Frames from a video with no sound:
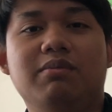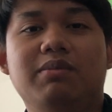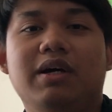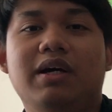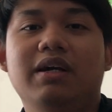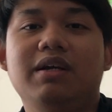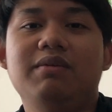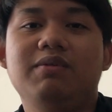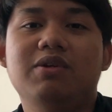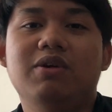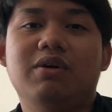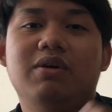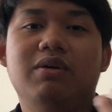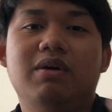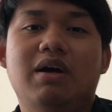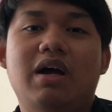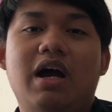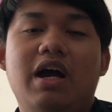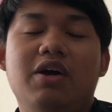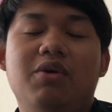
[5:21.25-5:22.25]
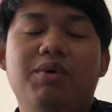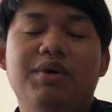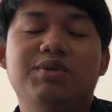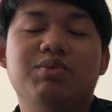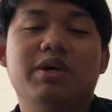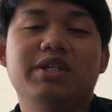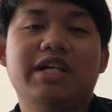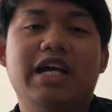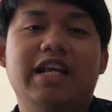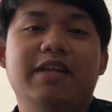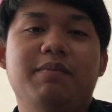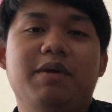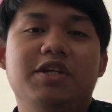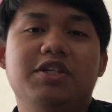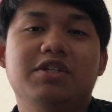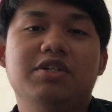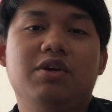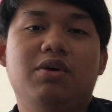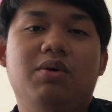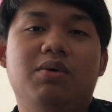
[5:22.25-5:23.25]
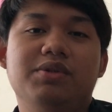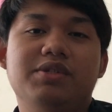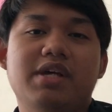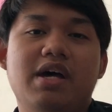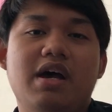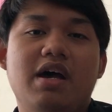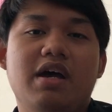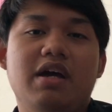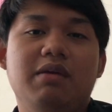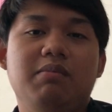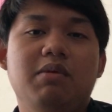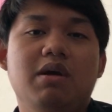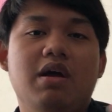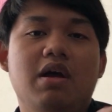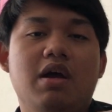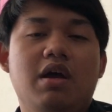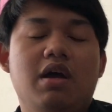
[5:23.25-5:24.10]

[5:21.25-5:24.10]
but you know I always watch animation the whole time.